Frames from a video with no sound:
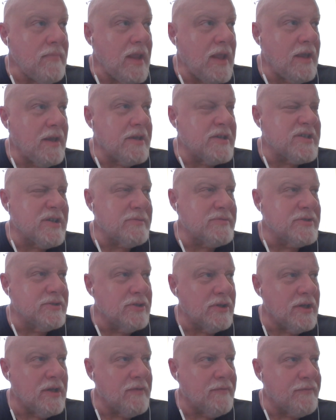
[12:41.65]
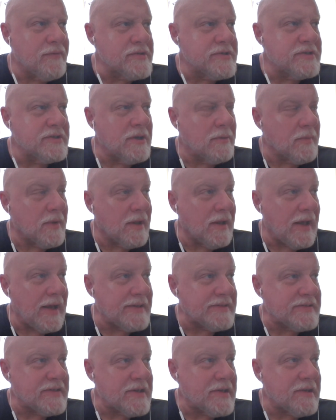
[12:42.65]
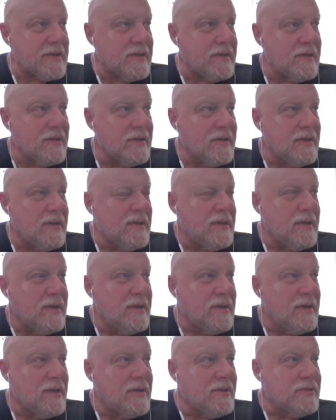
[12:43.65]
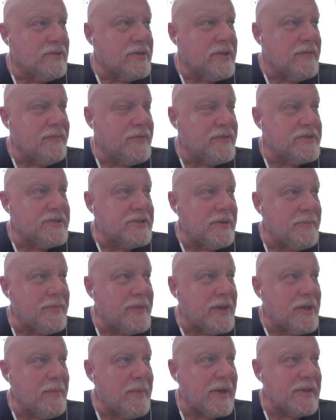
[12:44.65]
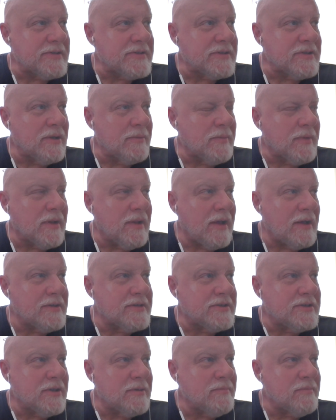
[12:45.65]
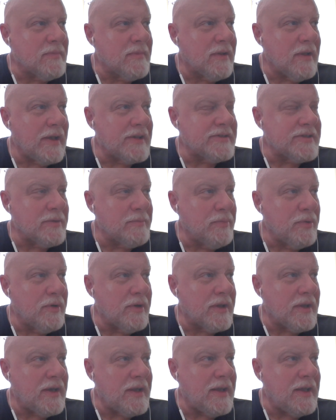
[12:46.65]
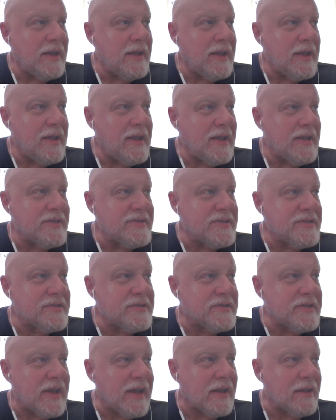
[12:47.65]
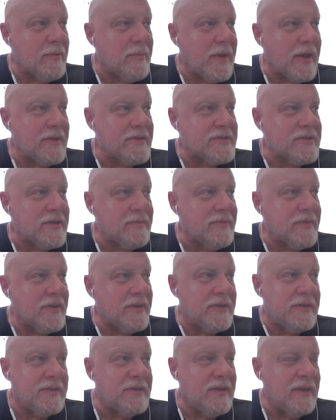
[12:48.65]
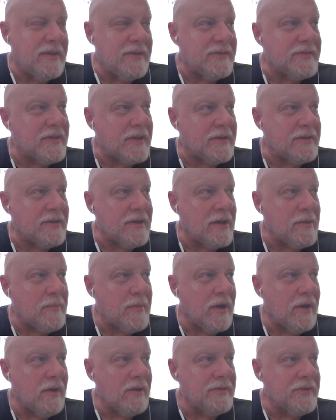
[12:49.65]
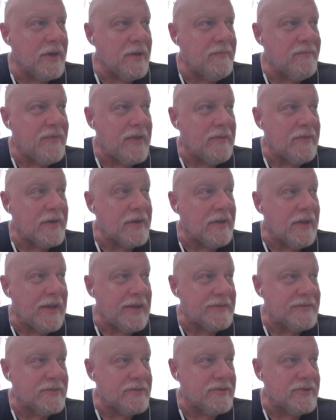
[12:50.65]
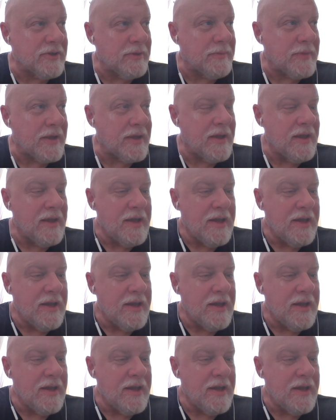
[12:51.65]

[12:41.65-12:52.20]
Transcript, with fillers: because i was looking for some classic looking for something about some some classic book, and he he has this channel about some his ten time all time favorite classic or something.